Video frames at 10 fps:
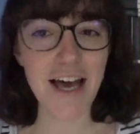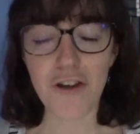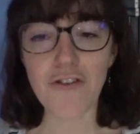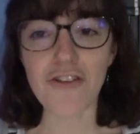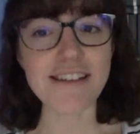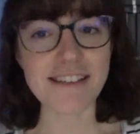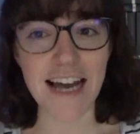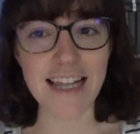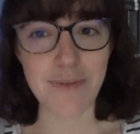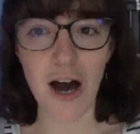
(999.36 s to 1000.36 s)
Feel free to
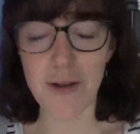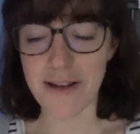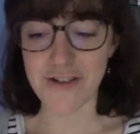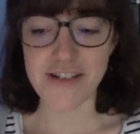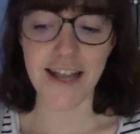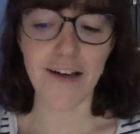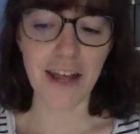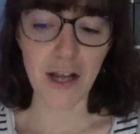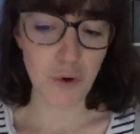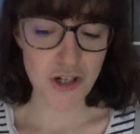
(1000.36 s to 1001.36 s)
let the parliamentary stuff
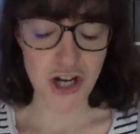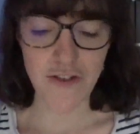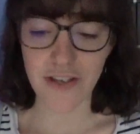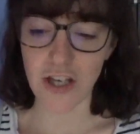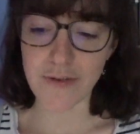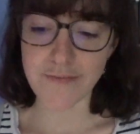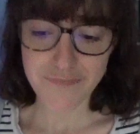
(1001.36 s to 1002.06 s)
like wash over you.